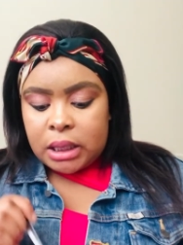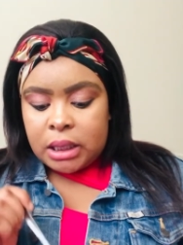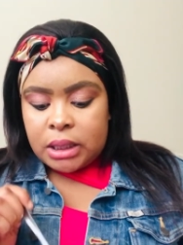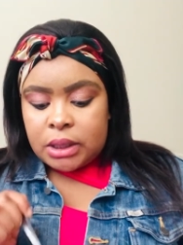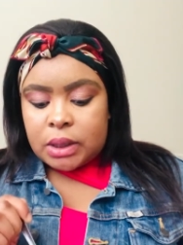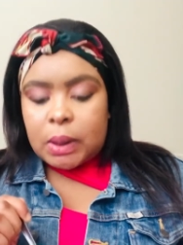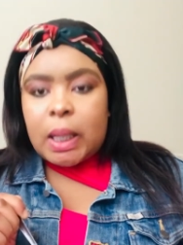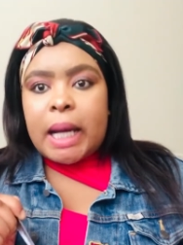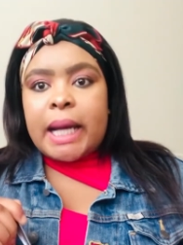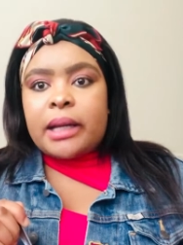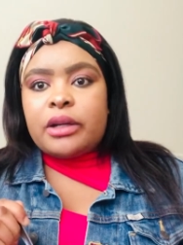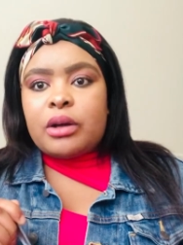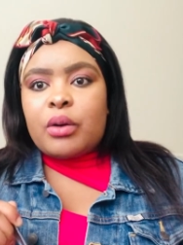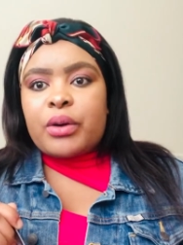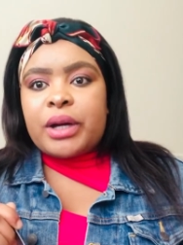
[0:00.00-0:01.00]
So
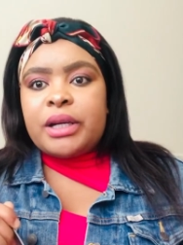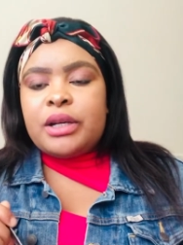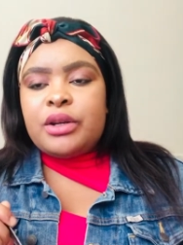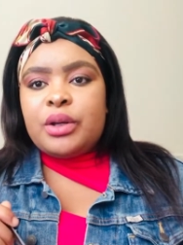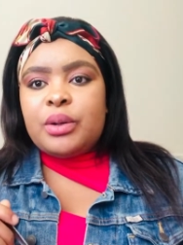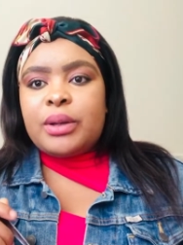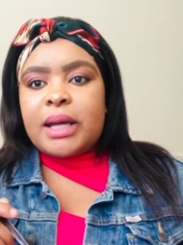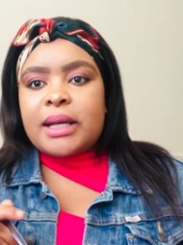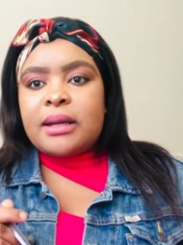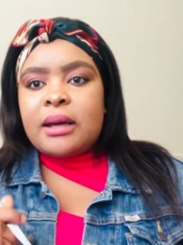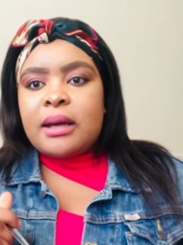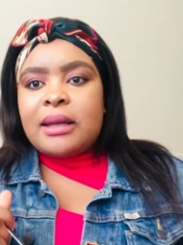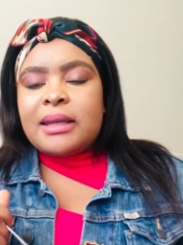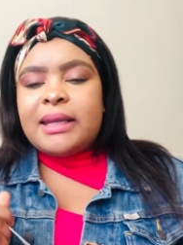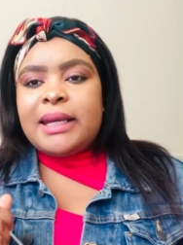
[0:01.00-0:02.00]
I already knew that
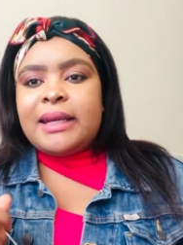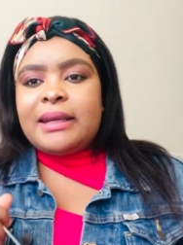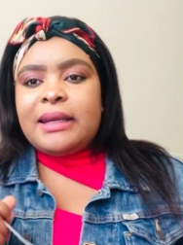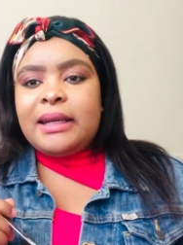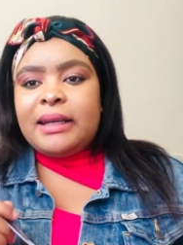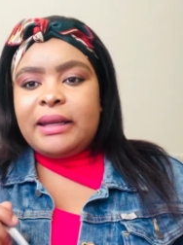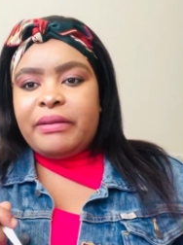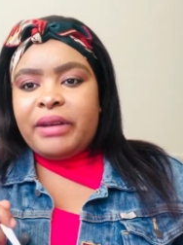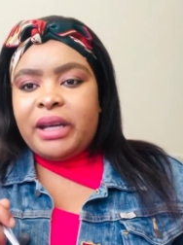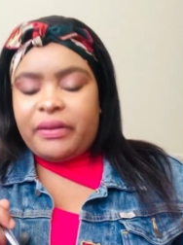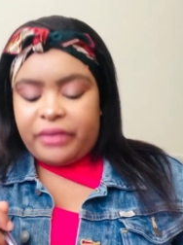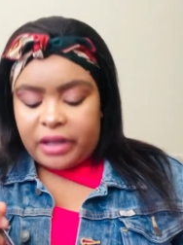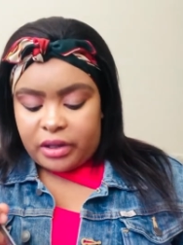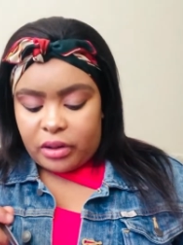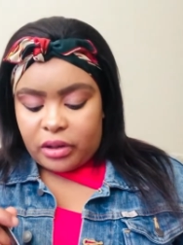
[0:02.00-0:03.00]
even if
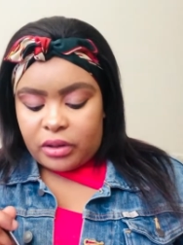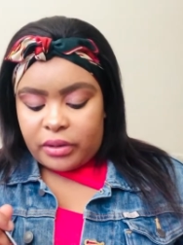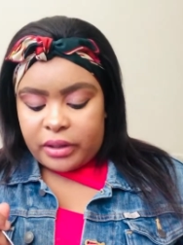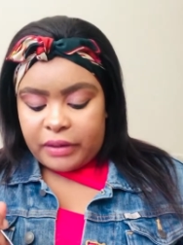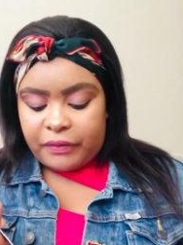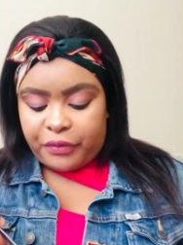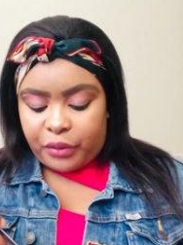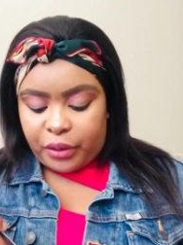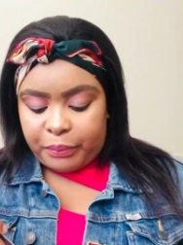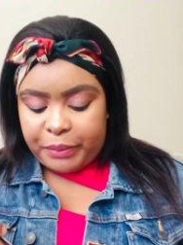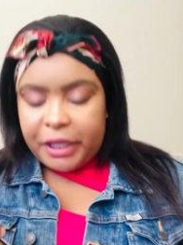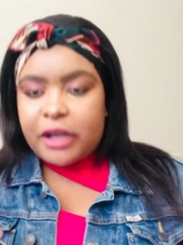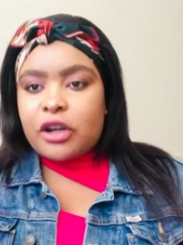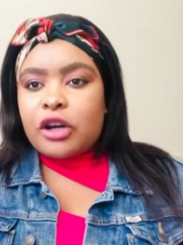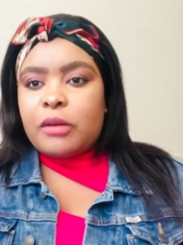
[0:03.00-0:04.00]
they're not looking for a
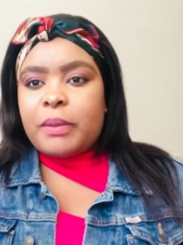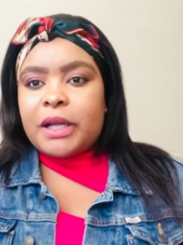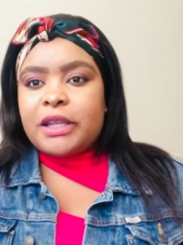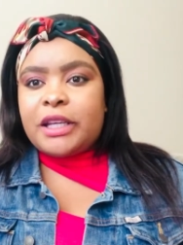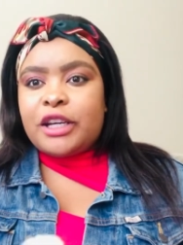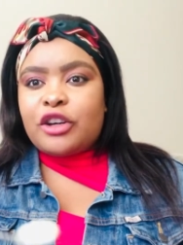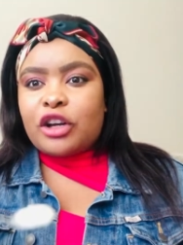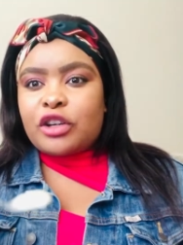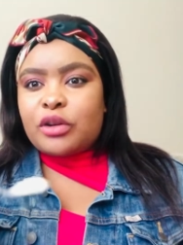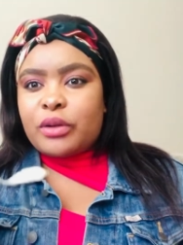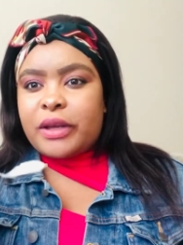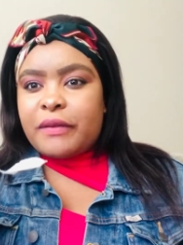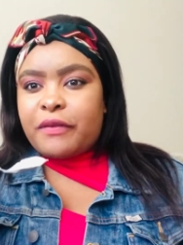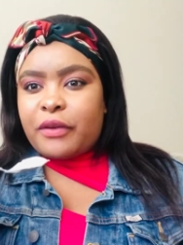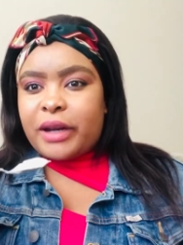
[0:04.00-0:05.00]
big girl, but they're not
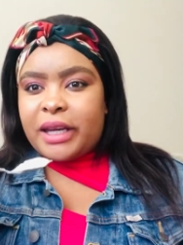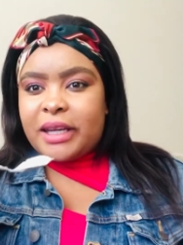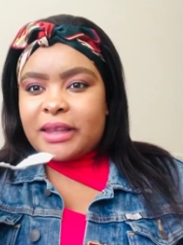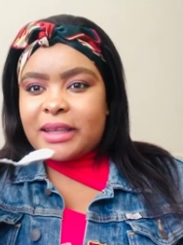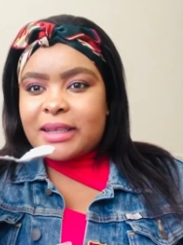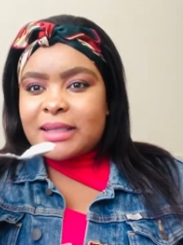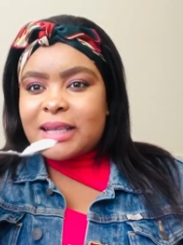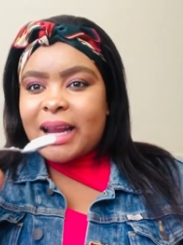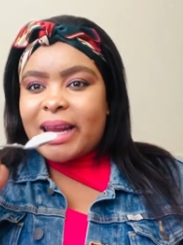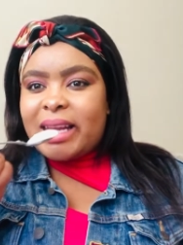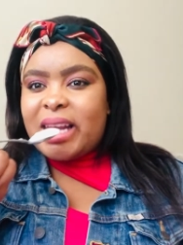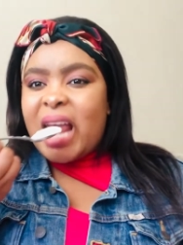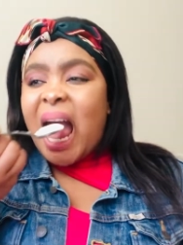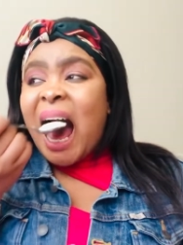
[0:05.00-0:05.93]
looking for anything tiny.